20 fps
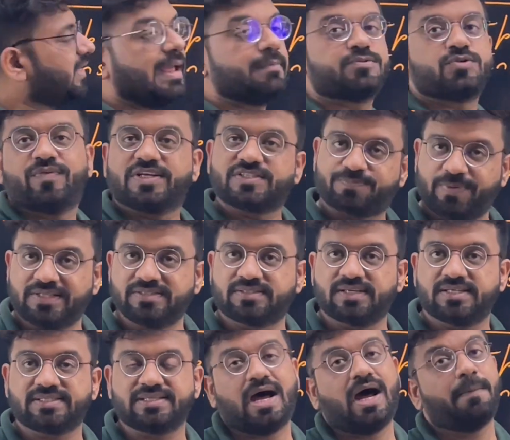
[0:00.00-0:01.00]
types of
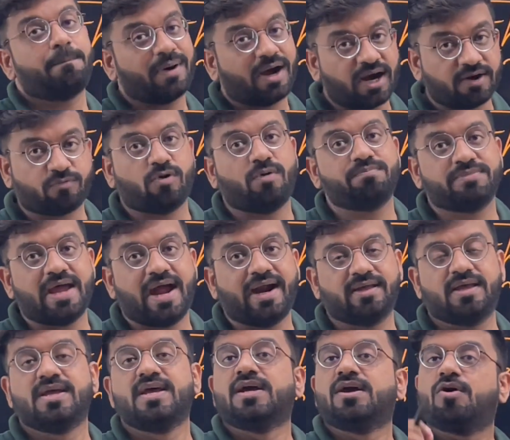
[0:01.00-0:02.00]
expenses. Apart from
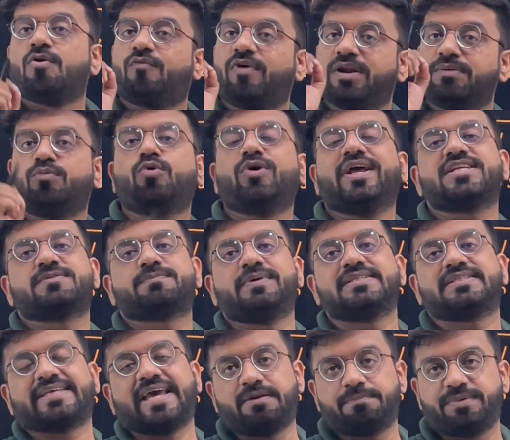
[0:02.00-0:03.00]
that, one more
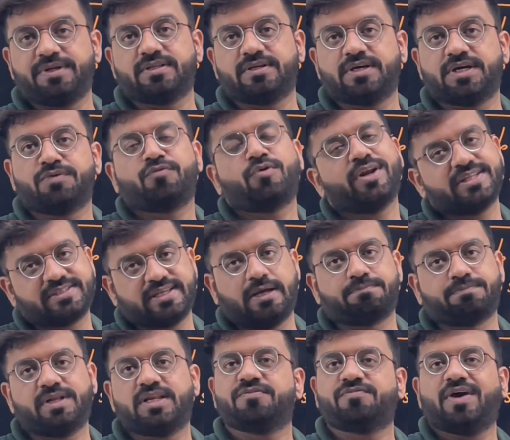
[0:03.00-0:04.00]
expense can be there. For
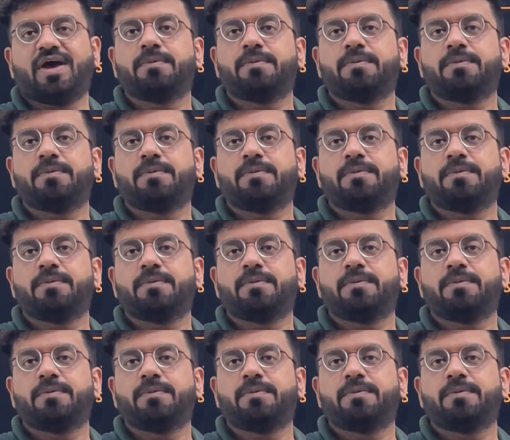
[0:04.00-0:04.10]
example, if